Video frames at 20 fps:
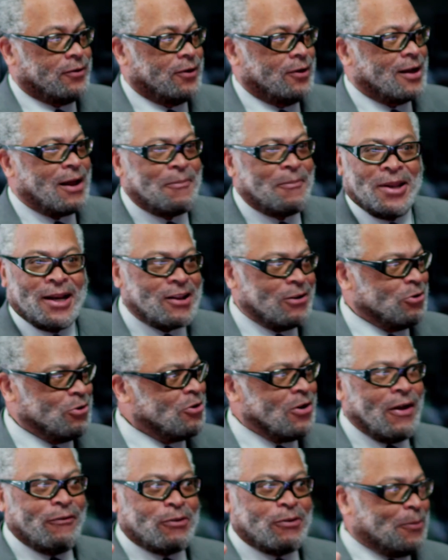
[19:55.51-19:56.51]
I mean, you
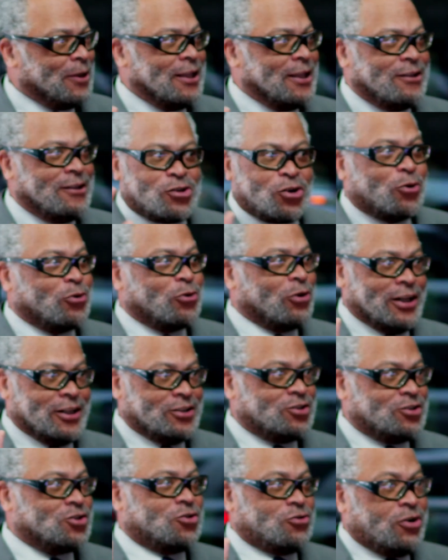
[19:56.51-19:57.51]
don't have to be totally
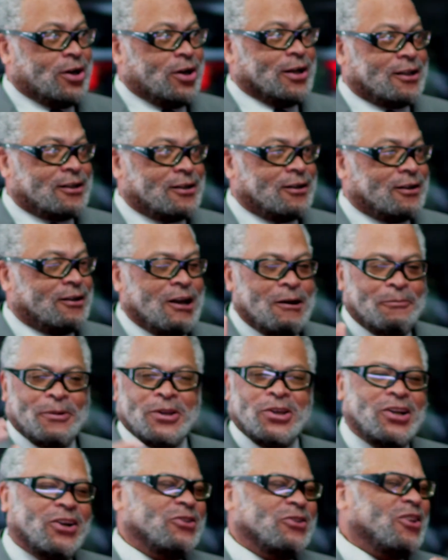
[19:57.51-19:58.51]
strict, But
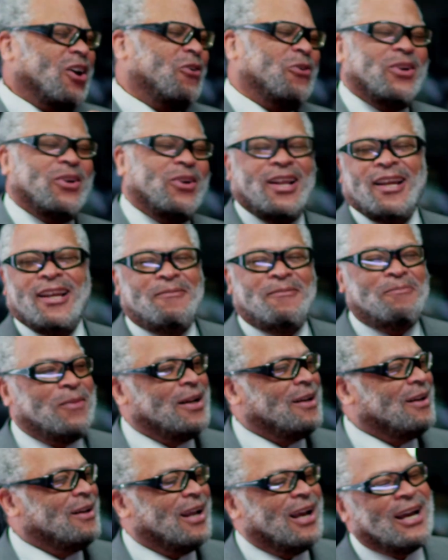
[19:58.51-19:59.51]
don't eat
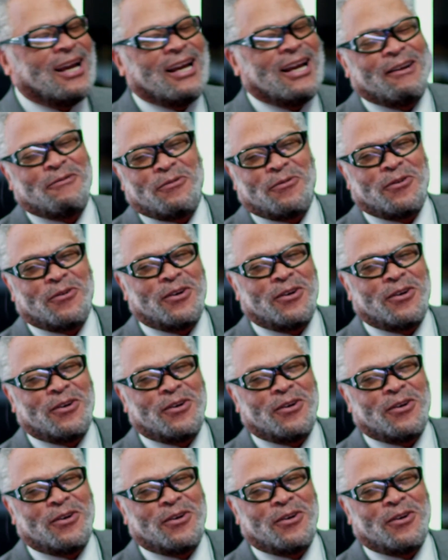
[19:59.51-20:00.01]
meat every